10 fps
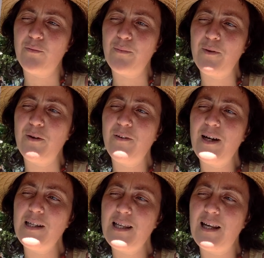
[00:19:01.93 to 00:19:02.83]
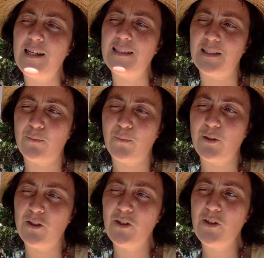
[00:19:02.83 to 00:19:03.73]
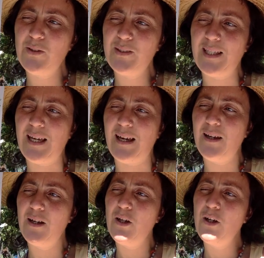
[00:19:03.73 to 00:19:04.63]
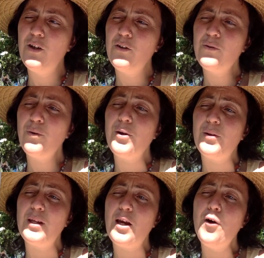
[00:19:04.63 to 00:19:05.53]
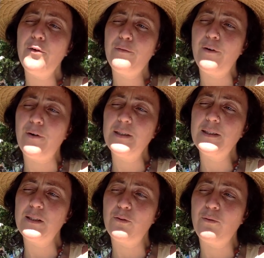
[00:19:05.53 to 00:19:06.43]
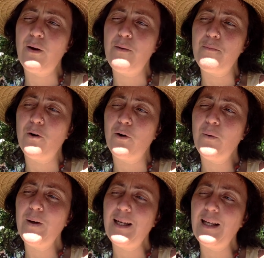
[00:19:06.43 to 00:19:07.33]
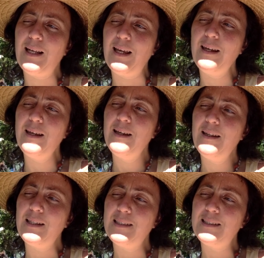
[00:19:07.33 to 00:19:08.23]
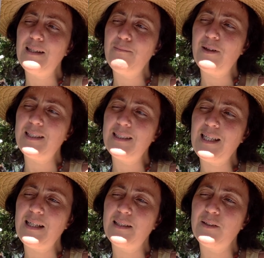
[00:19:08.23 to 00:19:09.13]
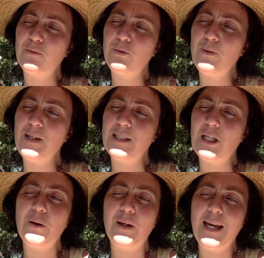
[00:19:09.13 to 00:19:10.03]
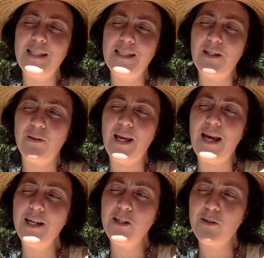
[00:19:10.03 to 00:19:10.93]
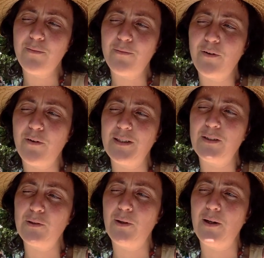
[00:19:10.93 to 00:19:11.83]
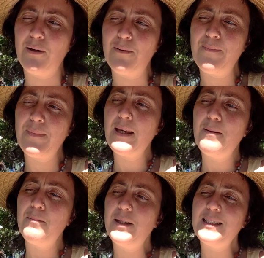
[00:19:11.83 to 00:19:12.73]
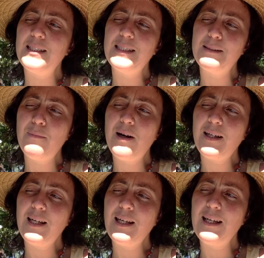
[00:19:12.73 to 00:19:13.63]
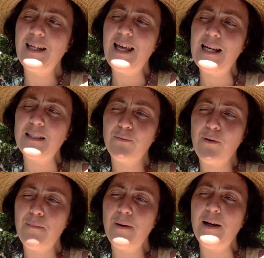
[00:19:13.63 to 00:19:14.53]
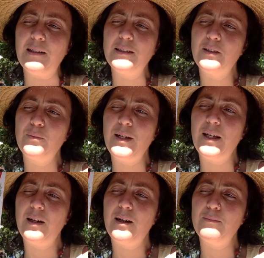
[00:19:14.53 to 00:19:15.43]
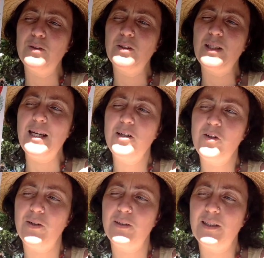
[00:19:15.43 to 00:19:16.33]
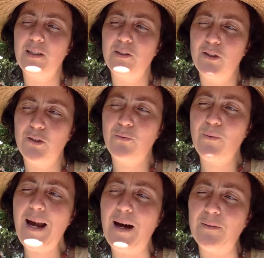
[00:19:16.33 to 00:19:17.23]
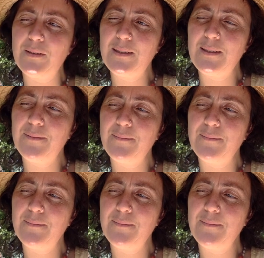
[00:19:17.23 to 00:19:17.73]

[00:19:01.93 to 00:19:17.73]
from the fertilizers once used there. True, the oak forest has grown more quickly than similar stands of trees located on ancient forest soil, but it is markedly less robust when it comes to issues such as drought.